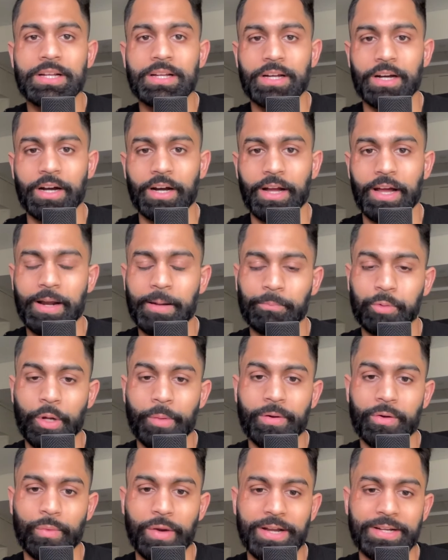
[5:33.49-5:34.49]
uh,
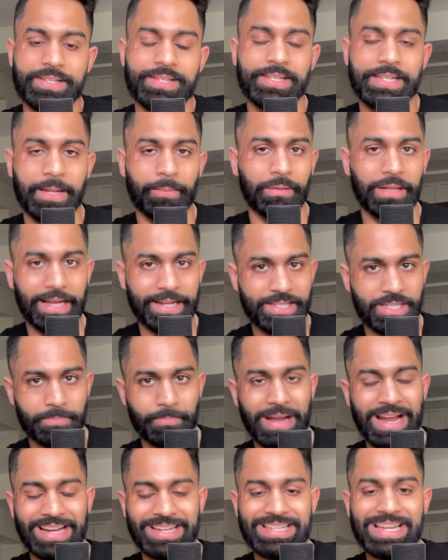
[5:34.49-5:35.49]
unemployment rate stabilized
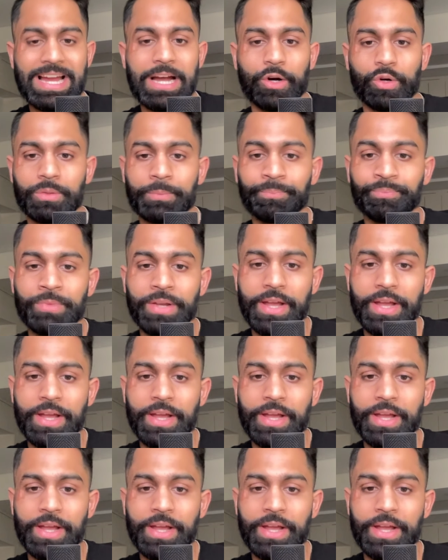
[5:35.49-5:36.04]
back down.